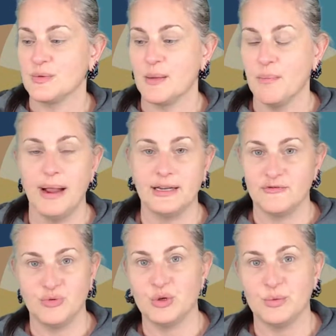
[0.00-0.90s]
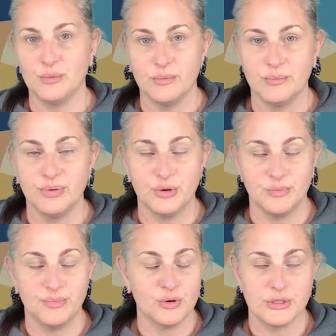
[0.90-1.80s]
They might have
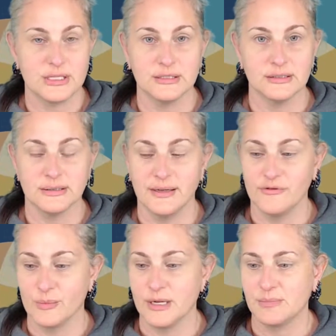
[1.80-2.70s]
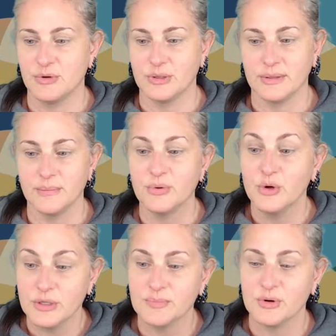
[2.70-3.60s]
put personal
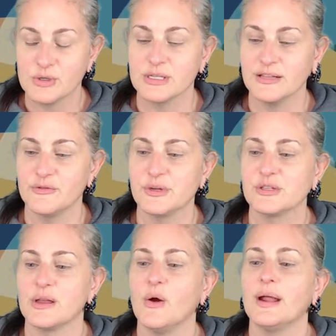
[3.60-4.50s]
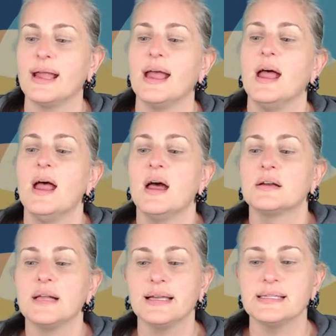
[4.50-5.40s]
information there. Okay,
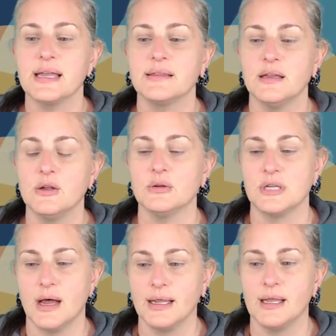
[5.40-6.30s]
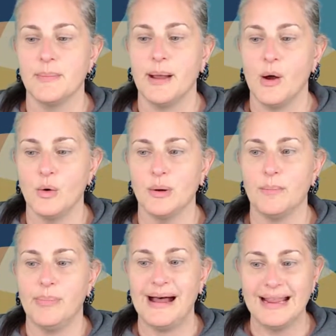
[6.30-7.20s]
Ralisa, I think you're talking about
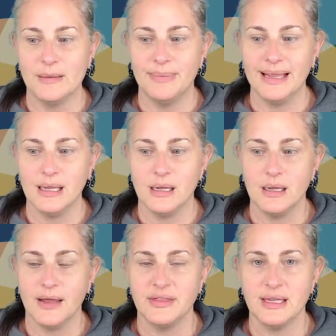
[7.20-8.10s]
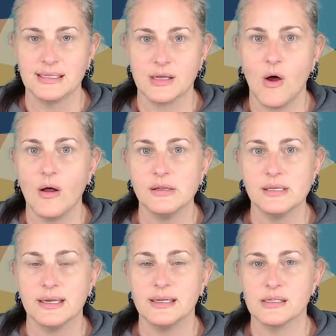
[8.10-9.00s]
piping, I think it's called,
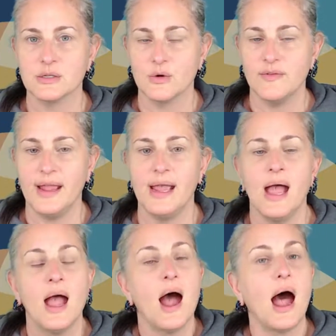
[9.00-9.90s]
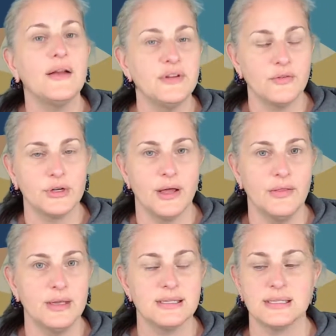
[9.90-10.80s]
in a survey. I've never done
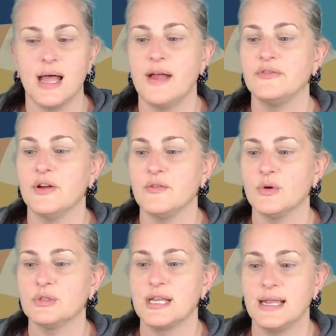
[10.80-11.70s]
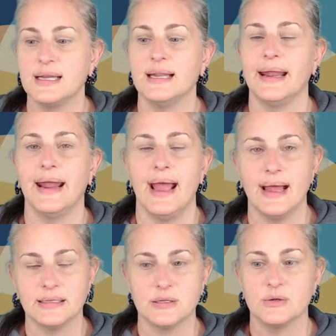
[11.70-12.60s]
this. I've never taken an
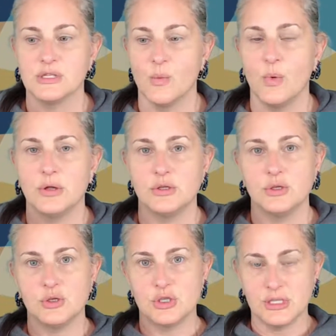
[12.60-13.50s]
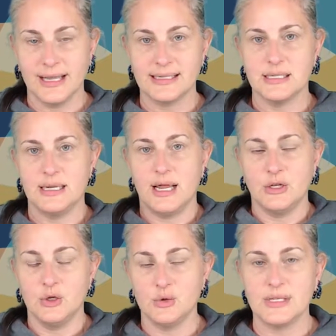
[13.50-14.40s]
answer someone selected
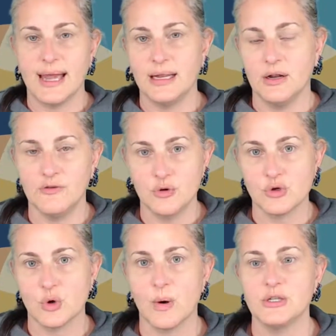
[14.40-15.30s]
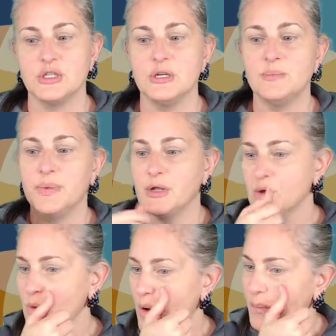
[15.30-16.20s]
and used that in a future question. But
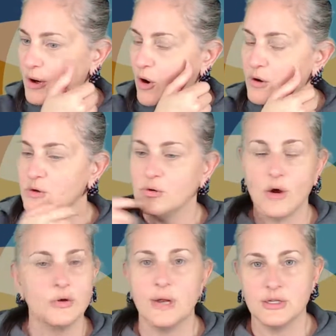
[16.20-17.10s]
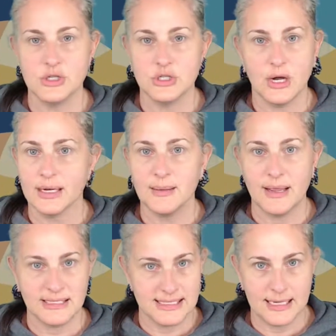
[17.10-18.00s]
are you not just talking
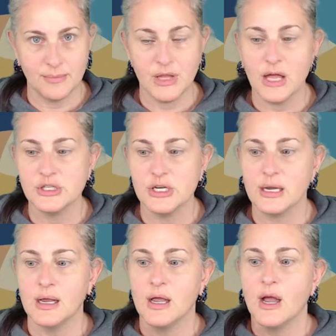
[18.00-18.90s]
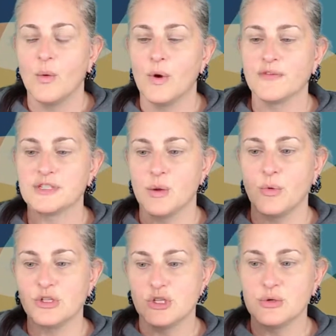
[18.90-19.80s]
about skip logic, where if
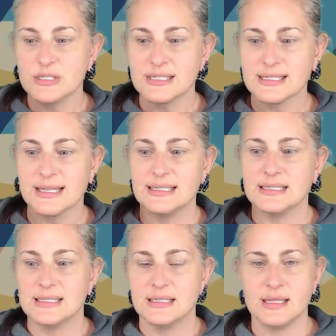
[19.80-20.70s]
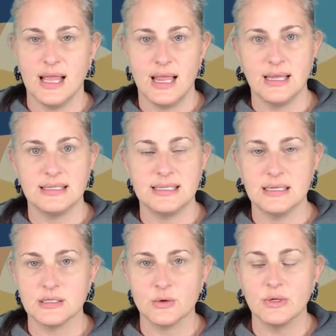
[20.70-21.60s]
someone chooses this, they see a
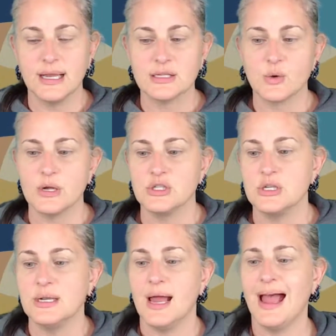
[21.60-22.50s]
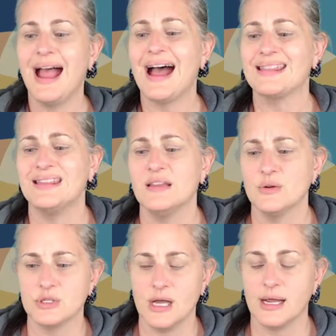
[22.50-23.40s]
certain next question? I think
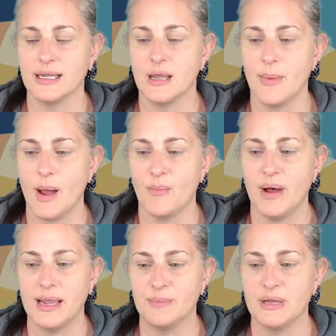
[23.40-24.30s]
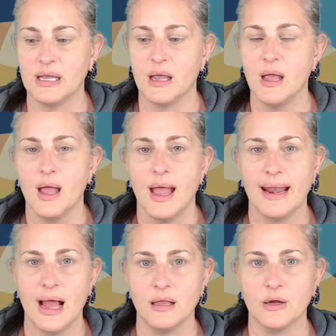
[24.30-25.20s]
you're talking about piping, and
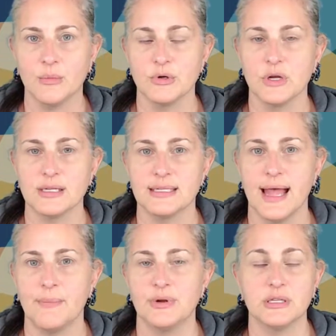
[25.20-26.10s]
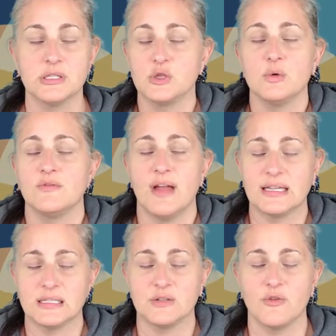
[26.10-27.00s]
Alchemer does that, but it's too
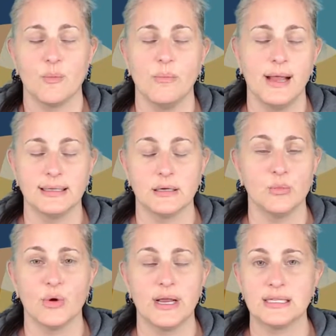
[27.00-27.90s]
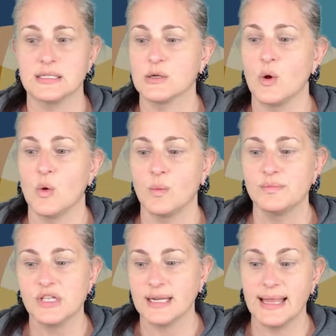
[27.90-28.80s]
advanced for my little brain. So
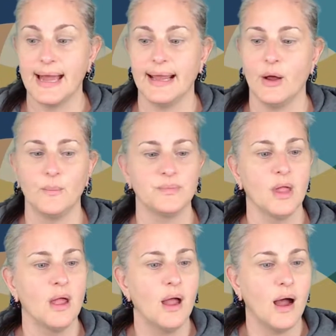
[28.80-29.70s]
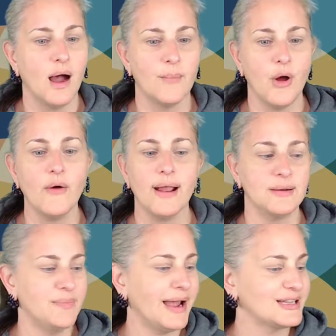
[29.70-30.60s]
check that out. All
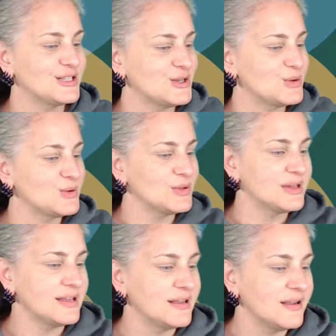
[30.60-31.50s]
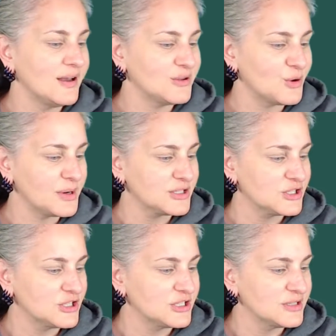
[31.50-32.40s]
right, back to the other
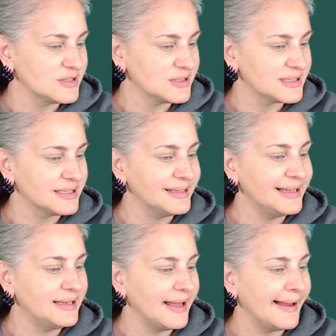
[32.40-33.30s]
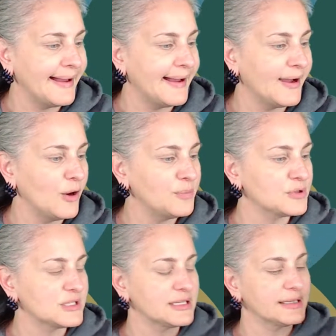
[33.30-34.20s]
questions. Linda, hope you're
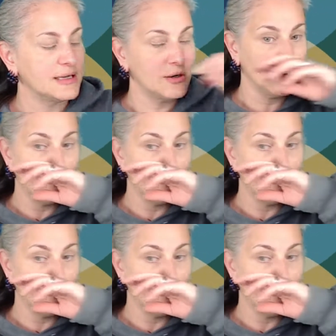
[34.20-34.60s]
still here.